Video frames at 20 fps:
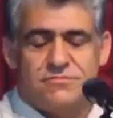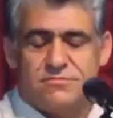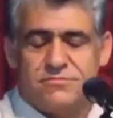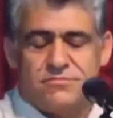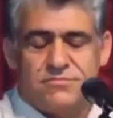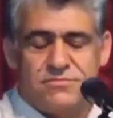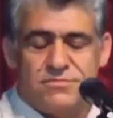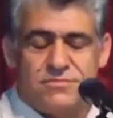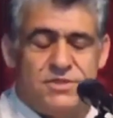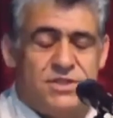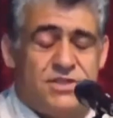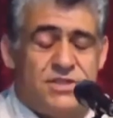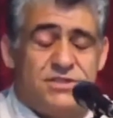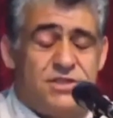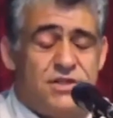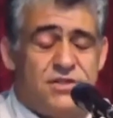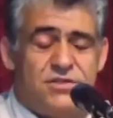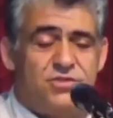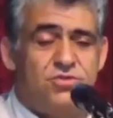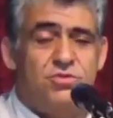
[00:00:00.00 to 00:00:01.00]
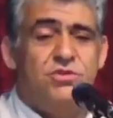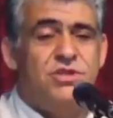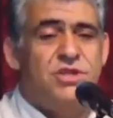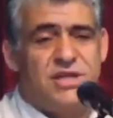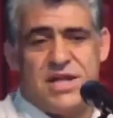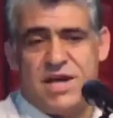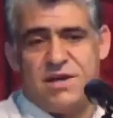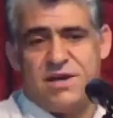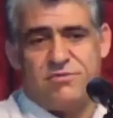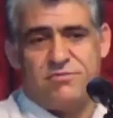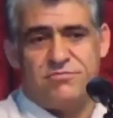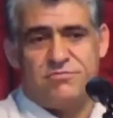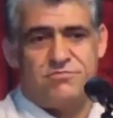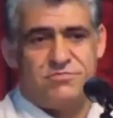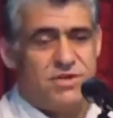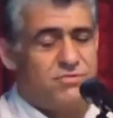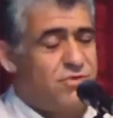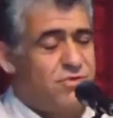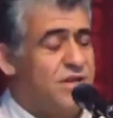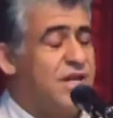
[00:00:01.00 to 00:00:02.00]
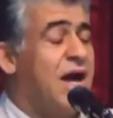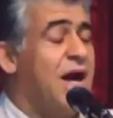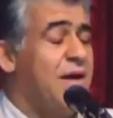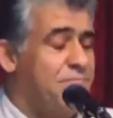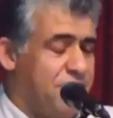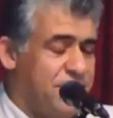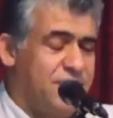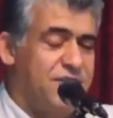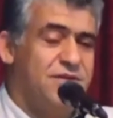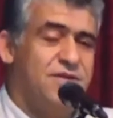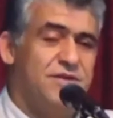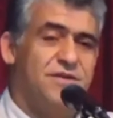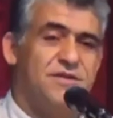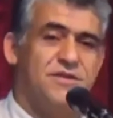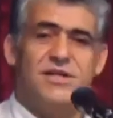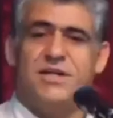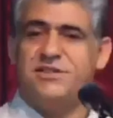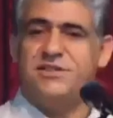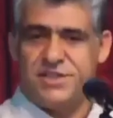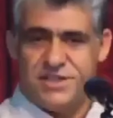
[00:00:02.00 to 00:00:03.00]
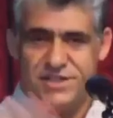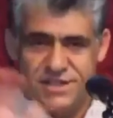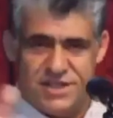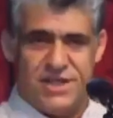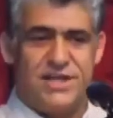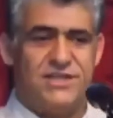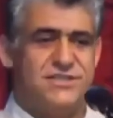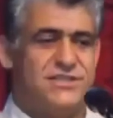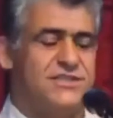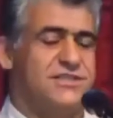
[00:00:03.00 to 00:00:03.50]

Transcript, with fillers: he is a Sunni now. They were happy. They said yes.